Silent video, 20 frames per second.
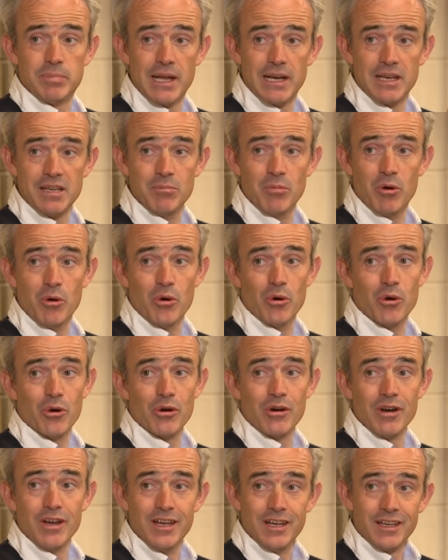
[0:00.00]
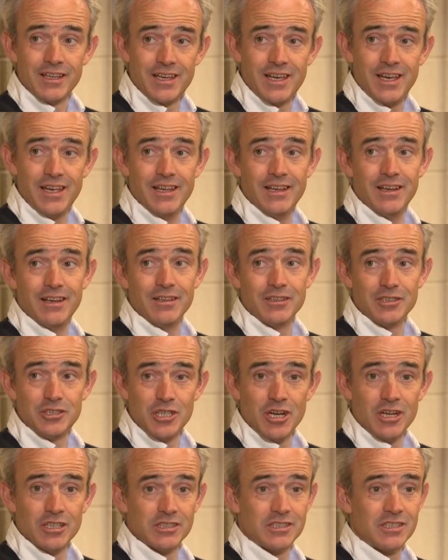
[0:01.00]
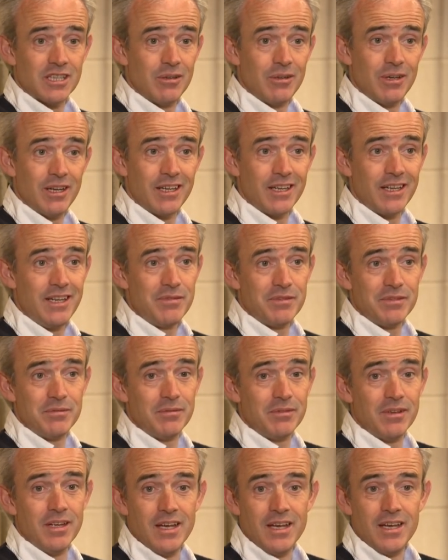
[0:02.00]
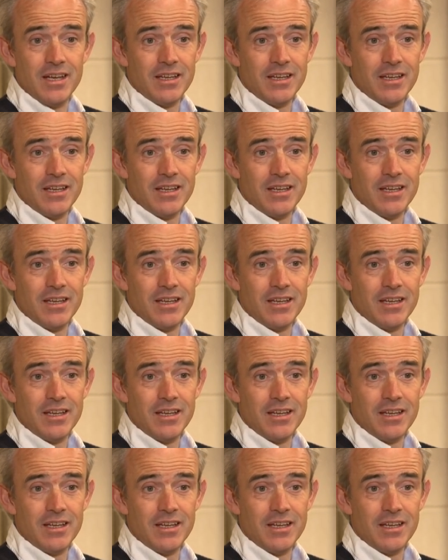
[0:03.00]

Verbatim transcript: Ballymore, Kill, Johnstown, like even